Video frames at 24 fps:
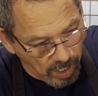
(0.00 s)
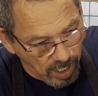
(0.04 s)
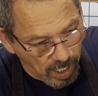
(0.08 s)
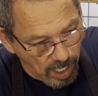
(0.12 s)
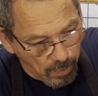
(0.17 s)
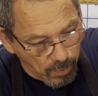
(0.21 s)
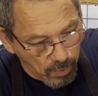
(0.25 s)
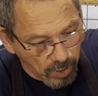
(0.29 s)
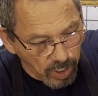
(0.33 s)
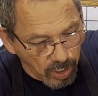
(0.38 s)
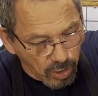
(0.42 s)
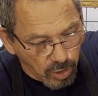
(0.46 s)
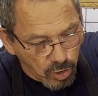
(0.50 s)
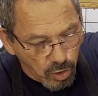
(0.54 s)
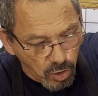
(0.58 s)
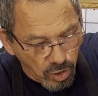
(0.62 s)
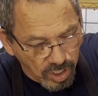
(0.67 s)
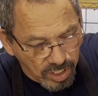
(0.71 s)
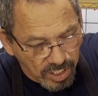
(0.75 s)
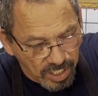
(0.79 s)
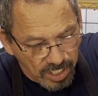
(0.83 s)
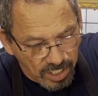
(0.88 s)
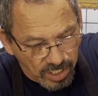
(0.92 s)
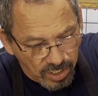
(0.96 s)
And we're going to
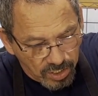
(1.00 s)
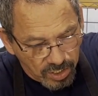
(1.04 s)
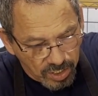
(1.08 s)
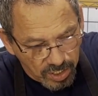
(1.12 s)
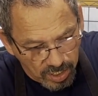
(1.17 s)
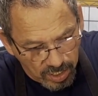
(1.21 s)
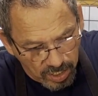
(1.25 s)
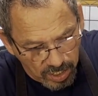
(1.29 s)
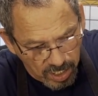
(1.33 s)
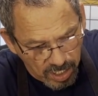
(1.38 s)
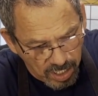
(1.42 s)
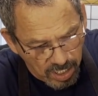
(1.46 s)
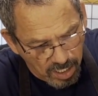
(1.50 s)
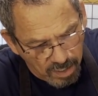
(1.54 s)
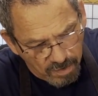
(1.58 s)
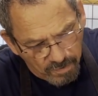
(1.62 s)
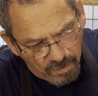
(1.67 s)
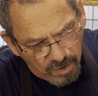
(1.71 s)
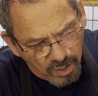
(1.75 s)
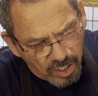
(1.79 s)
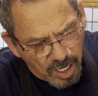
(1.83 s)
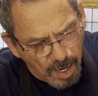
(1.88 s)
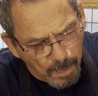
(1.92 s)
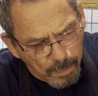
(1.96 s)
cook these
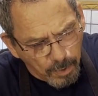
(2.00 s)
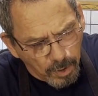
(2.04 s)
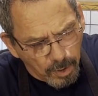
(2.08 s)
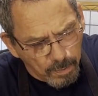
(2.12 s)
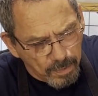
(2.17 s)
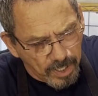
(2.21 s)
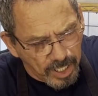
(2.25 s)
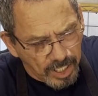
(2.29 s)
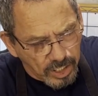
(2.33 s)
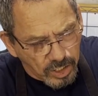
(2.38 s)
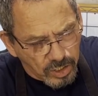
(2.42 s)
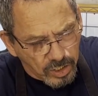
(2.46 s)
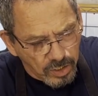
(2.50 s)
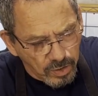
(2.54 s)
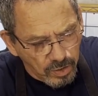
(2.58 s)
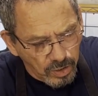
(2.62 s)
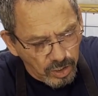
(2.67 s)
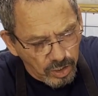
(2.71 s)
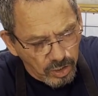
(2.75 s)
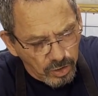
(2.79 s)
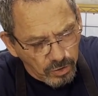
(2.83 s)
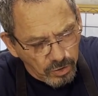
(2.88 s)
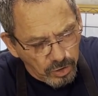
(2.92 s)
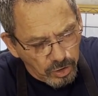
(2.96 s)
for a couple of minutes.
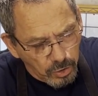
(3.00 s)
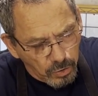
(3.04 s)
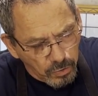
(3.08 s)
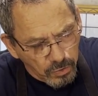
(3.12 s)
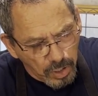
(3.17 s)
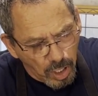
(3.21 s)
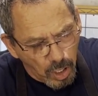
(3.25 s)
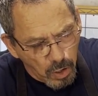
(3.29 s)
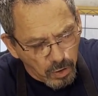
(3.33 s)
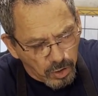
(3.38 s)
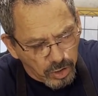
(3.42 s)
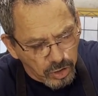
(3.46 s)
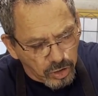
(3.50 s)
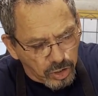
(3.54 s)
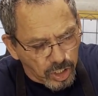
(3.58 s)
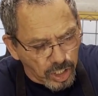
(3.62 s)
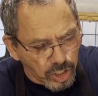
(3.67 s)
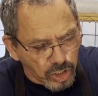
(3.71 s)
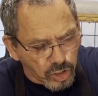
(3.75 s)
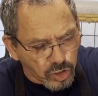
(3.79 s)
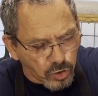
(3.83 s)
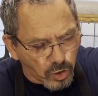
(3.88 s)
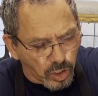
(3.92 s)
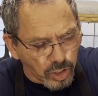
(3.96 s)
You'll know because you're going
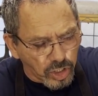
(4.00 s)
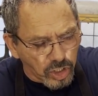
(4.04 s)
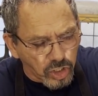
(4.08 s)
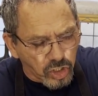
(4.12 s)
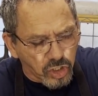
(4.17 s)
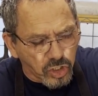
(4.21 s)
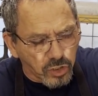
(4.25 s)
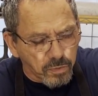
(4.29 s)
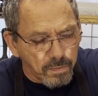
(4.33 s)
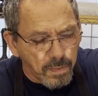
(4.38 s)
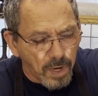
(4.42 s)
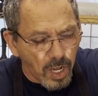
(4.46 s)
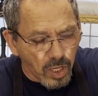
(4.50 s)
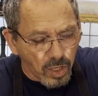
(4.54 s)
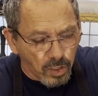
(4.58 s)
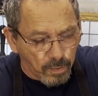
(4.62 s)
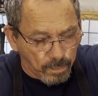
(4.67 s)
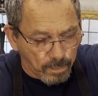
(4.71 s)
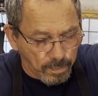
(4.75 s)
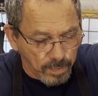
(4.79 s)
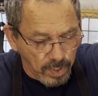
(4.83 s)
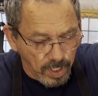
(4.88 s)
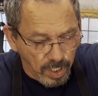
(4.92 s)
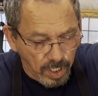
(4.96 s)
to start to smell them.
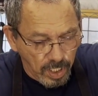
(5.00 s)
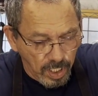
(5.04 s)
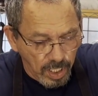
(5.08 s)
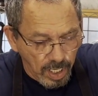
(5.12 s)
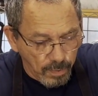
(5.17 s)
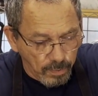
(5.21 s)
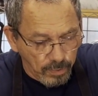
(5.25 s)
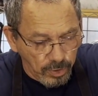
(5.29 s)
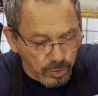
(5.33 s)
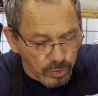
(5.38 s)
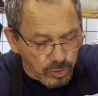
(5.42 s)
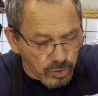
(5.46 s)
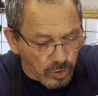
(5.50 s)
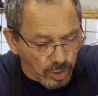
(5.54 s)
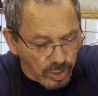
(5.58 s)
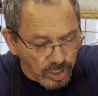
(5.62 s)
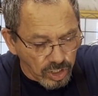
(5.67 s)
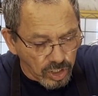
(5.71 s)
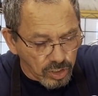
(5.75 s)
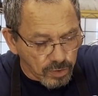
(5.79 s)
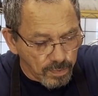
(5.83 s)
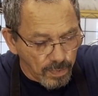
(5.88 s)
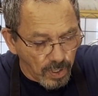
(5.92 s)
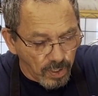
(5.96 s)
And when you start to
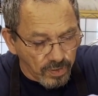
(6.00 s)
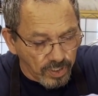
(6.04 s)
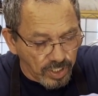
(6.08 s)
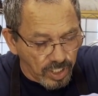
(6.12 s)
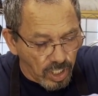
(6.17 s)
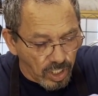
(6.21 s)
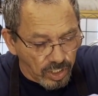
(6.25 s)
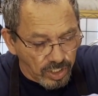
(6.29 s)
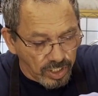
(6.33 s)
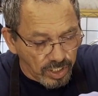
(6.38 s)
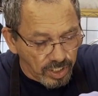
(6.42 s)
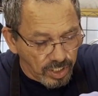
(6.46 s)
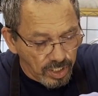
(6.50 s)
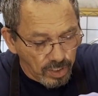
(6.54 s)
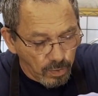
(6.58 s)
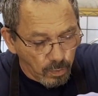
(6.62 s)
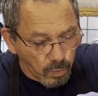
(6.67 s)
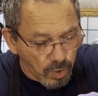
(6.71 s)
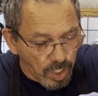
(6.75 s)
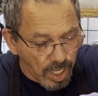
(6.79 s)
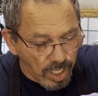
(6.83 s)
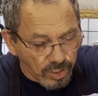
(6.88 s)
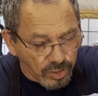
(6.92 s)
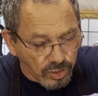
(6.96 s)
smell the onion,
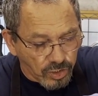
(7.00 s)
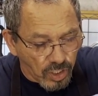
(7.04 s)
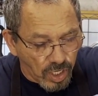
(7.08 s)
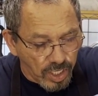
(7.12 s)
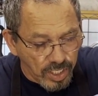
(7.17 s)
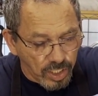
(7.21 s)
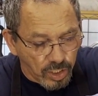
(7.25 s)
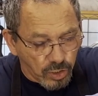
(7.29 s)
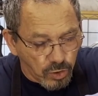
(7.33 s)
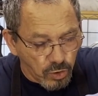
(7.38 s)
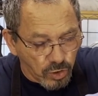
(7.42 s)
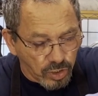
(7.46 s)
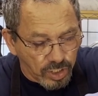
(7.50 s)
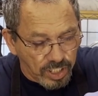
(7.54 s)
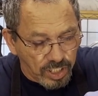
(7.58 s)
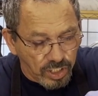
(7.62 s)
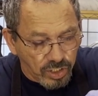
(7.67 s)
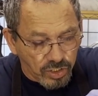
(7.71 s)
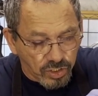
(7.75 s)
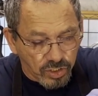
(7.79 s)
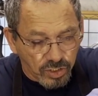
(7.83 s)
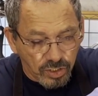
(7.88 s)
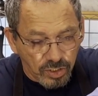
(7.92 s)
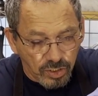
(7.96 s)
we're not trying to cook
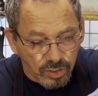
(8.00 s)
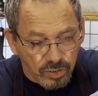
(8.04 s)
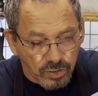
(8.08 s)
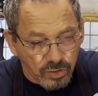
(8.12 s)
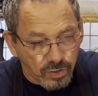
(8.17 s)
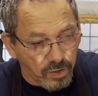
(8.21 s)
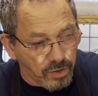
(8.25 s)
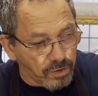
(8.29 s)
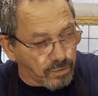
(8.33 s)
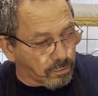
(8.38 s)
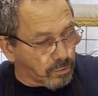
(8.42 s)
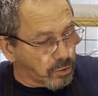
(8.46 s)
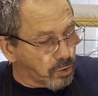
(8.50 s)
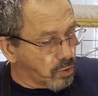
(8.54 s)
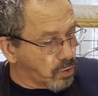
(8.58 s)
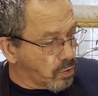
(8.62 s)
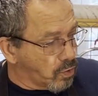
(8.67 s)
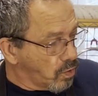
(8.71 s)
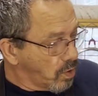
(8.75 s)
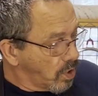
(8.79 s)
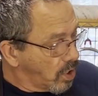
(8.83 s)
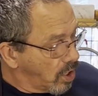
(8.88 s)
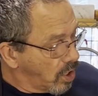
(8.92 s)
these through.